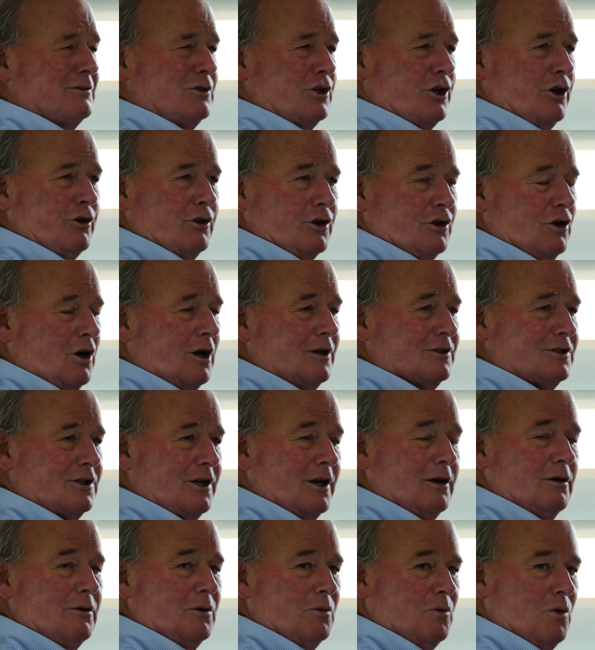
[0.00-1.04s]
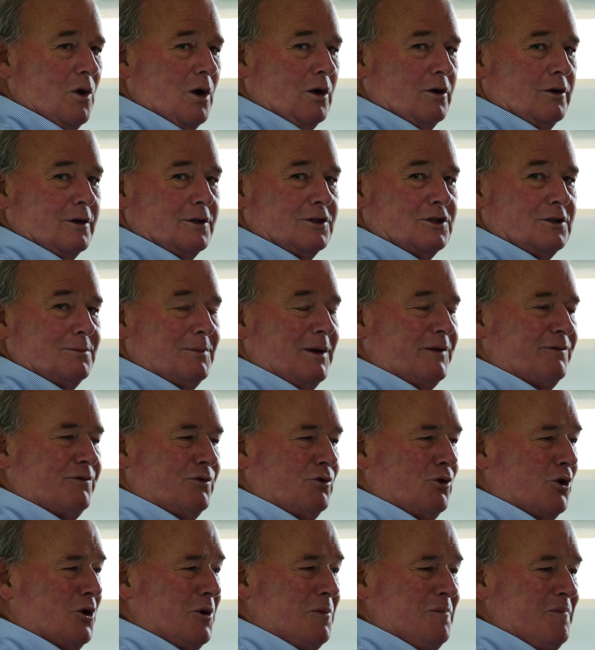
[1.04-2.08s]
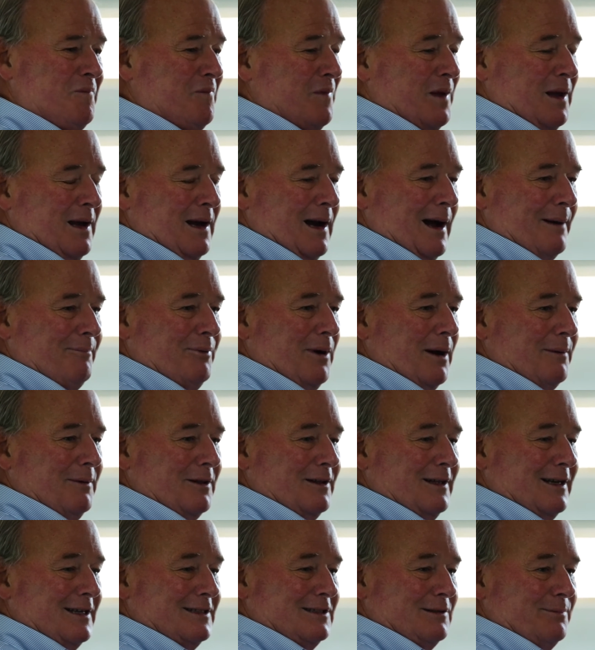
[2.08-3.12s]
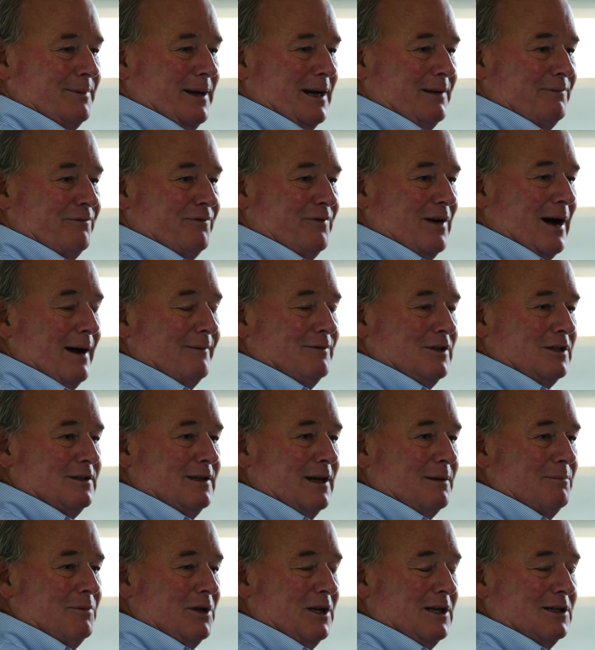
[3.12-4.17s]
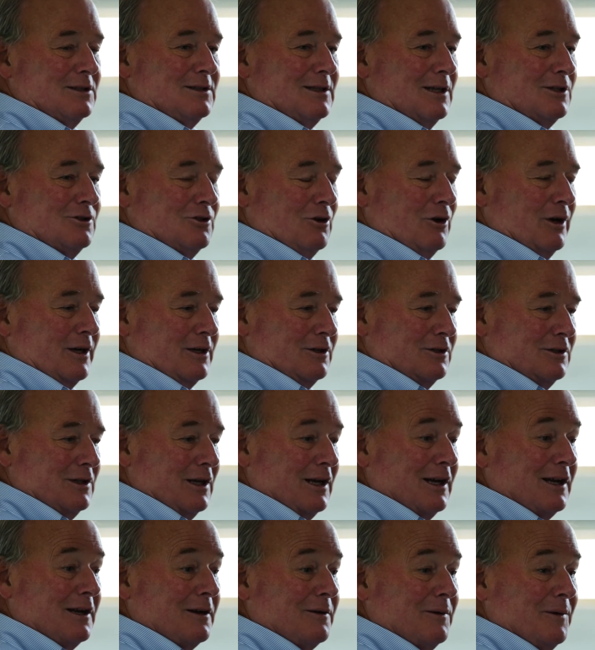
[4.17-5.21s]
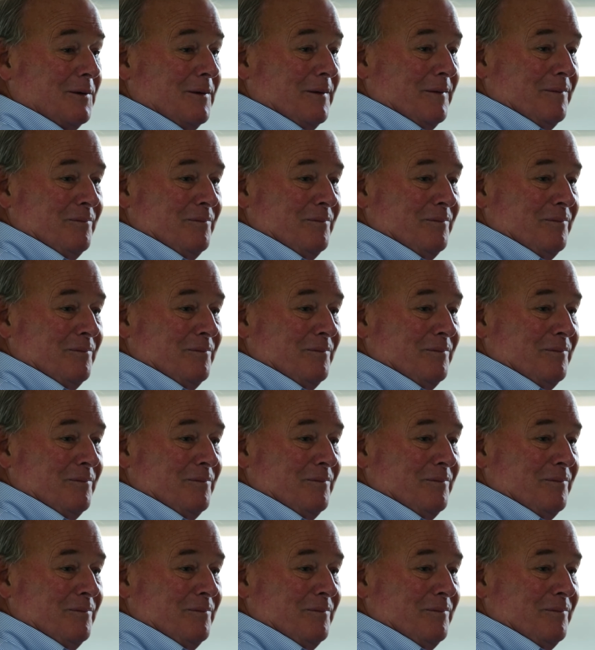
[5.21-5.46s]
like to go to Costco and walk on a cement floor, I'd probably last about five to 10 minutes. That's all I could take.